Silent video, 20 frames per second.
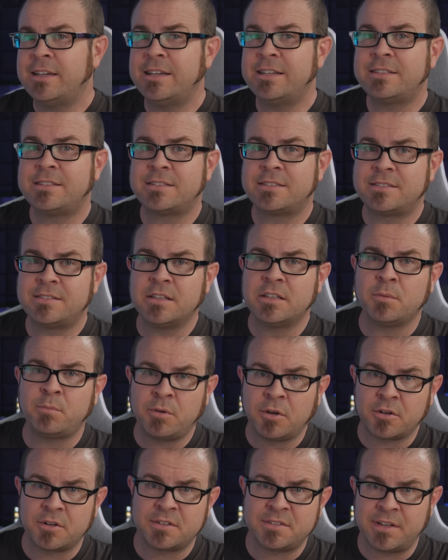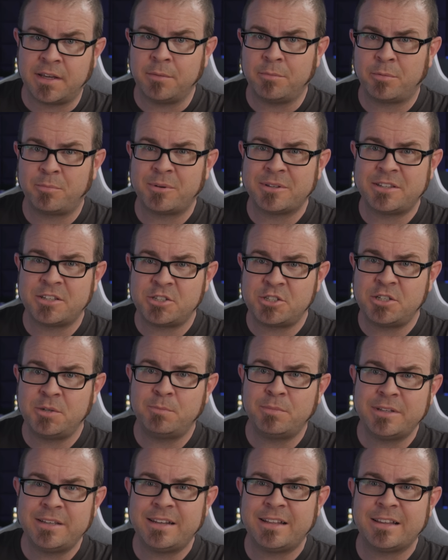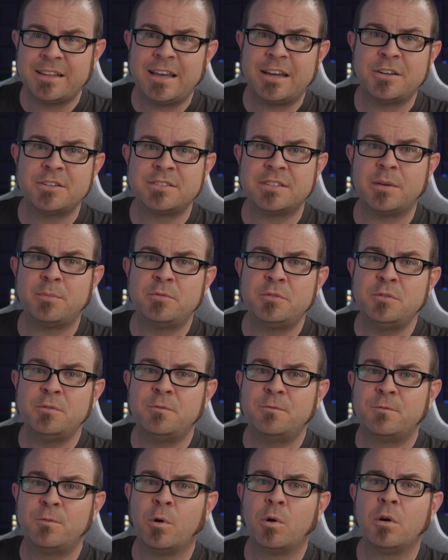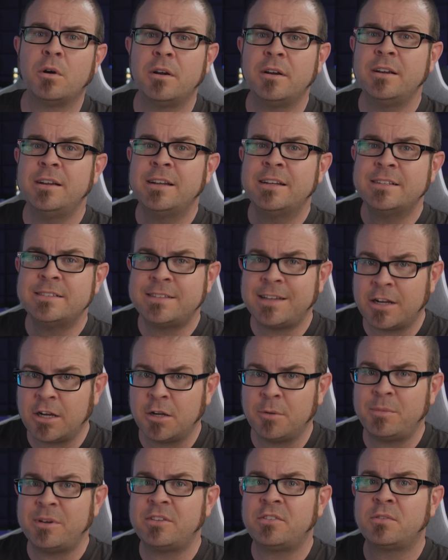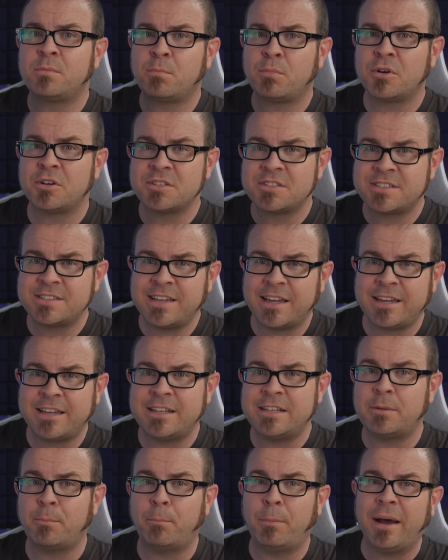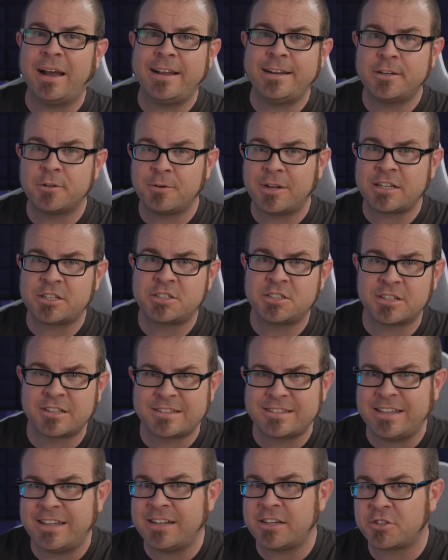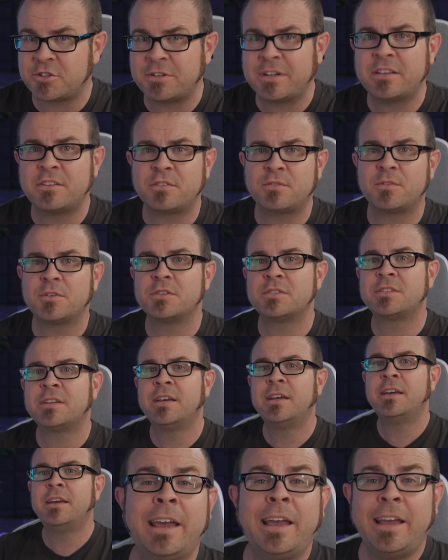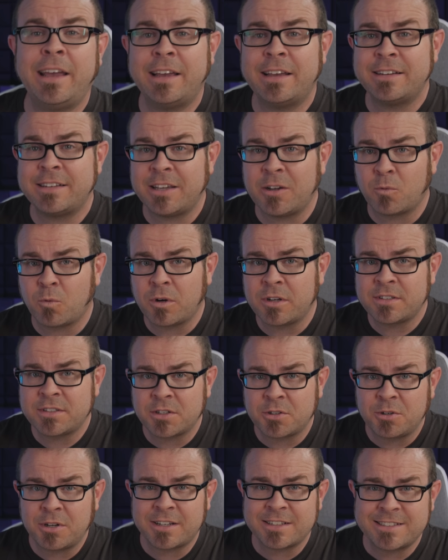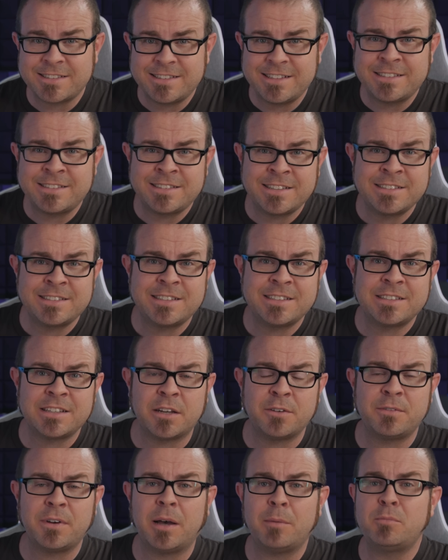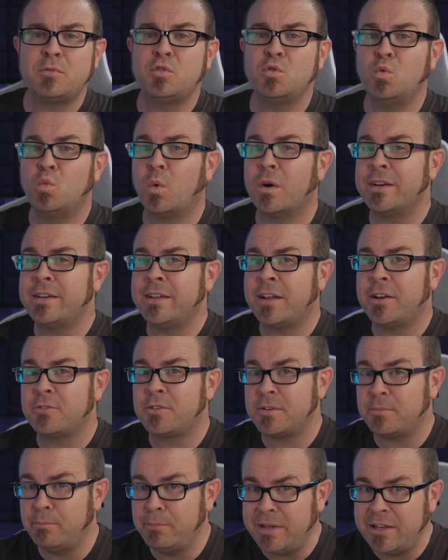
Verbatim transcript: It's still a prototype, but the chiplet allows up to four terabits per second bidirectional data transfers, and it works across distances of up to one hundred